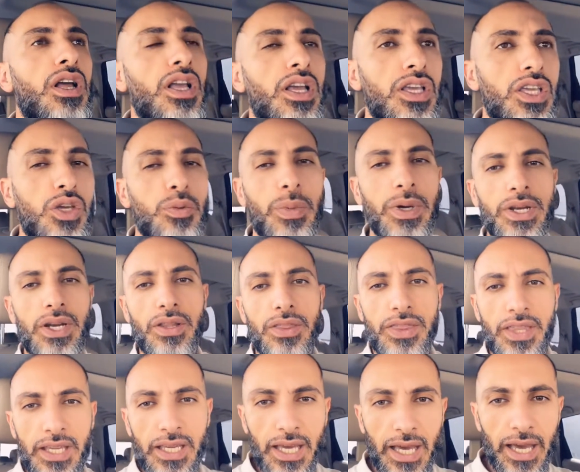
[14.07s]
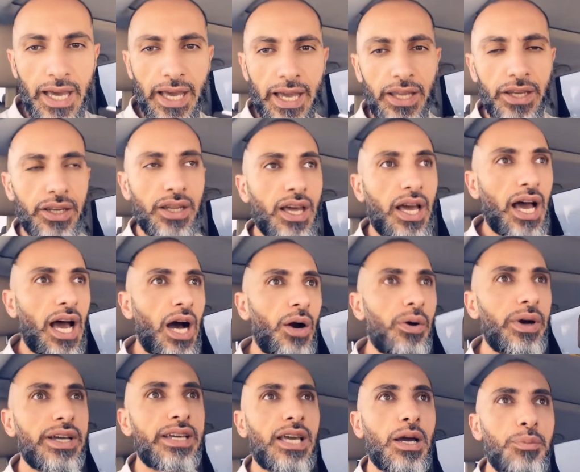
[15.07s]
you better think ahead how
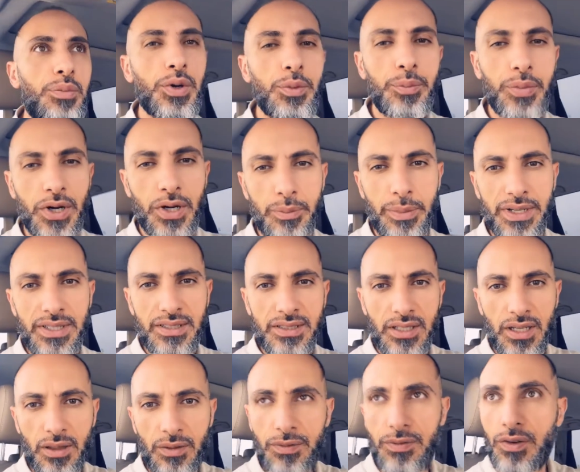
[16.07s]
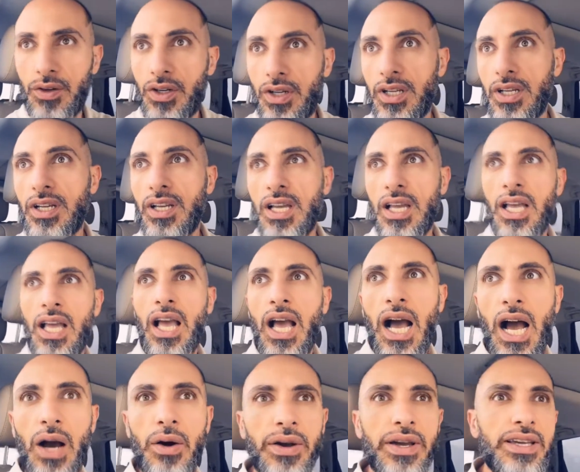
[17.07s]
I can prepare myself for it,
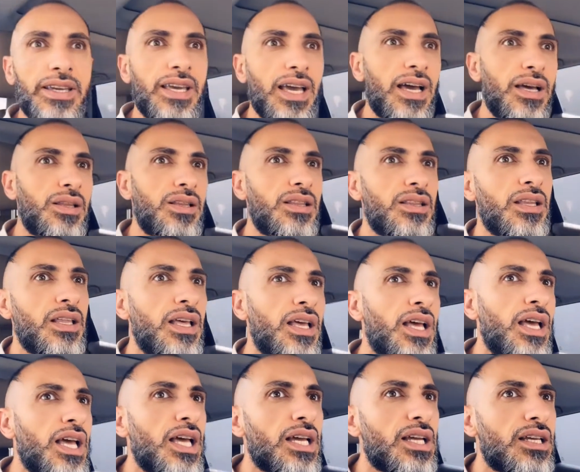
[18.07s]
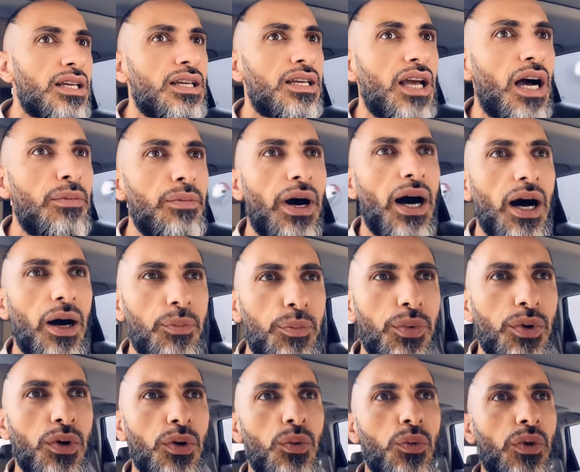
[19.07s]
how I can come up
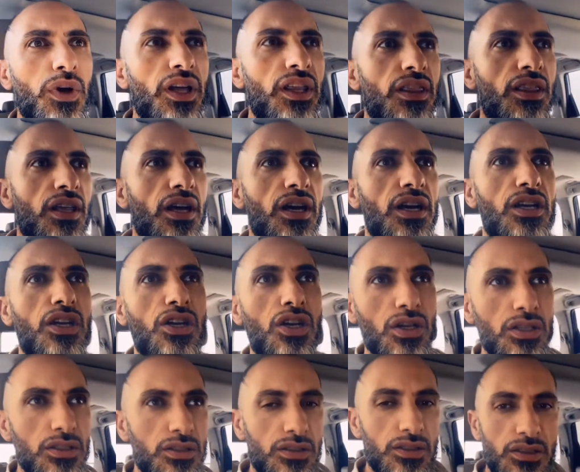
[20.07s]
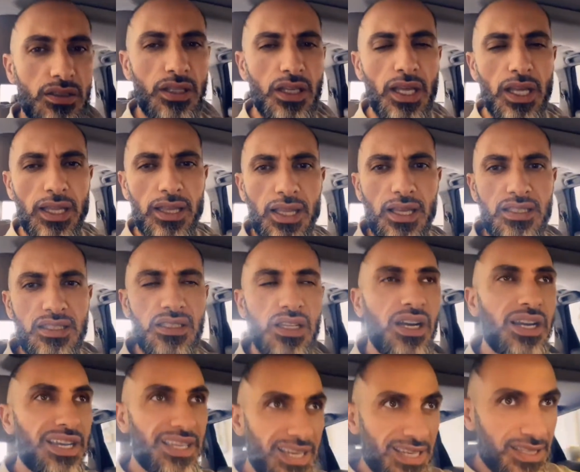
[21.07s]
with a color that's
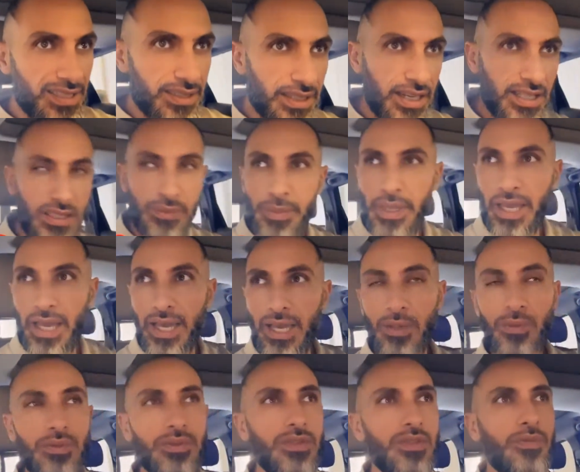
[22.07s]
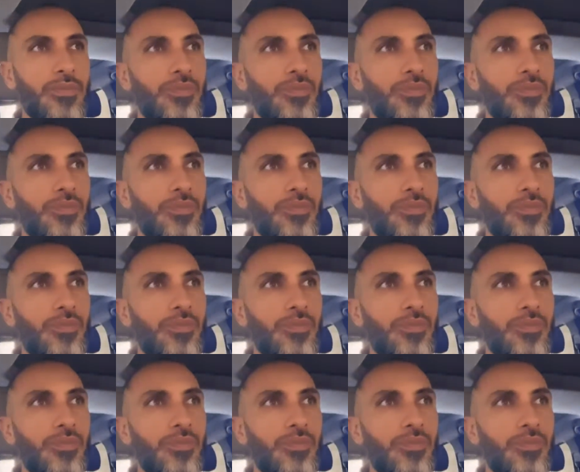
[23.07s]
not gonna stress me out.